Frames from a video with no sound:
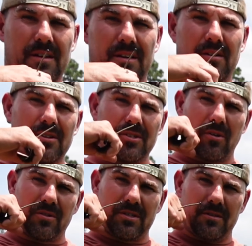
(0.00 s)
It
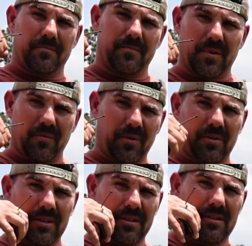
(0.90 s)
starts to
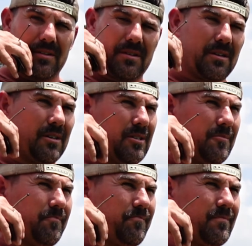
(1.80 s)
really,
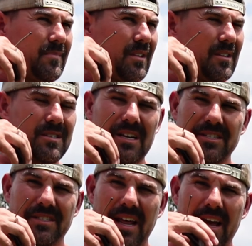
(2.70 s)
it's not
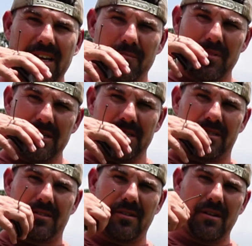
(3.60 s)
stacking, but
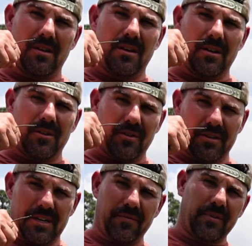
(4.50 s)
you can
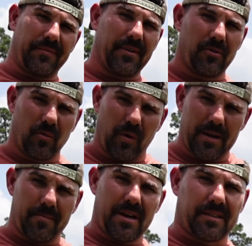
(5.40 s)
definitely feel the
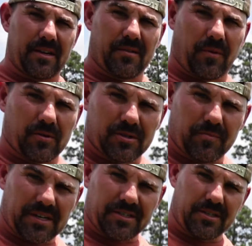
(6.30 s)
weight back there versus
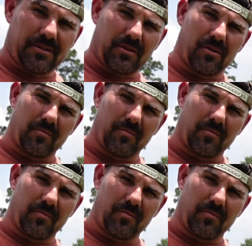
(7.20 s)
my Centaur.